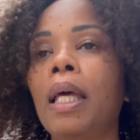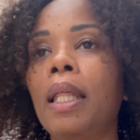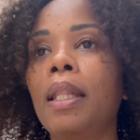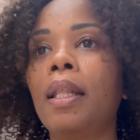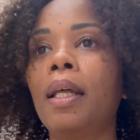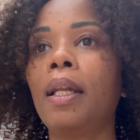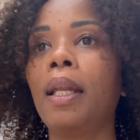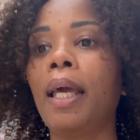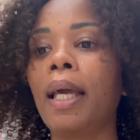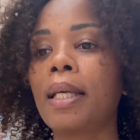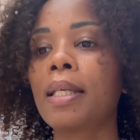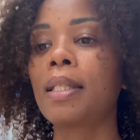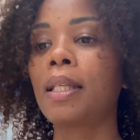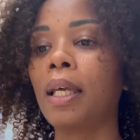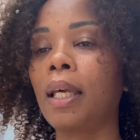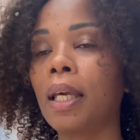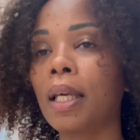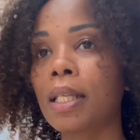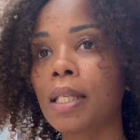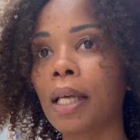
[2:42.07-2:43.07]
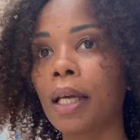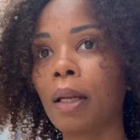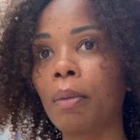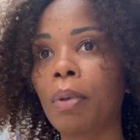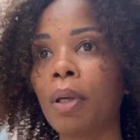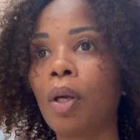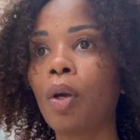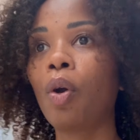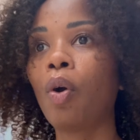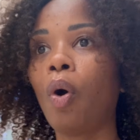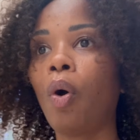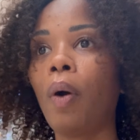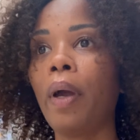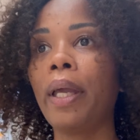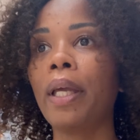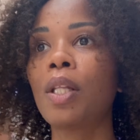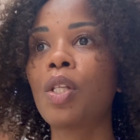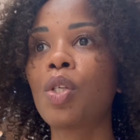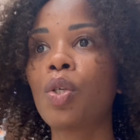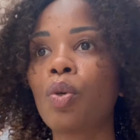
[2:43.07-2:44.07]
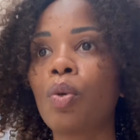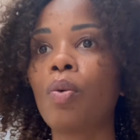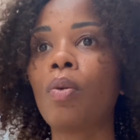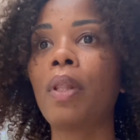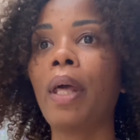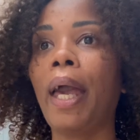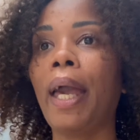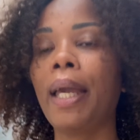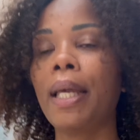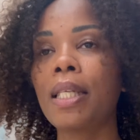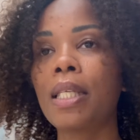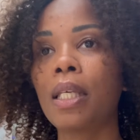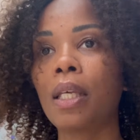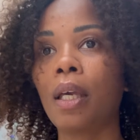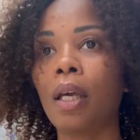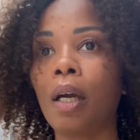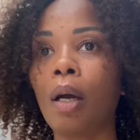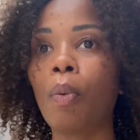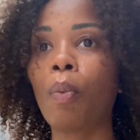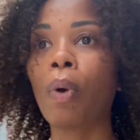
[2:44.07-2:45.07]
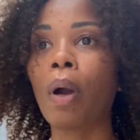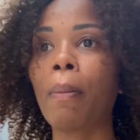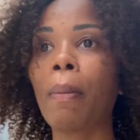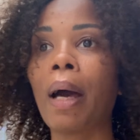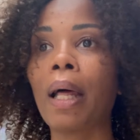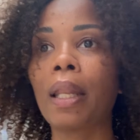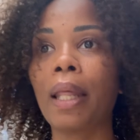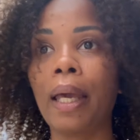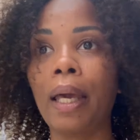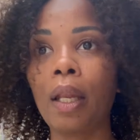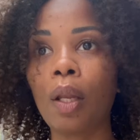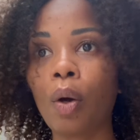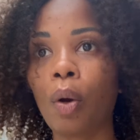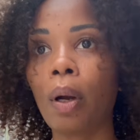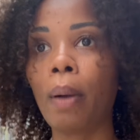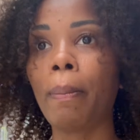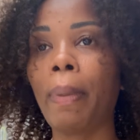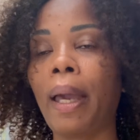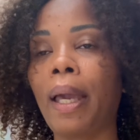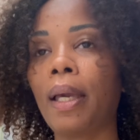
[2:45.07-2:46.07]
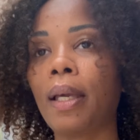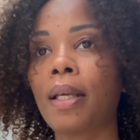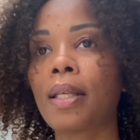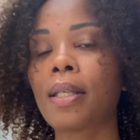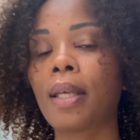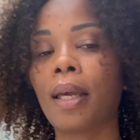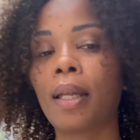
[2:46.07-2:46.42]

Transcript: the next thing is going to be going to the ATM where my landlord banks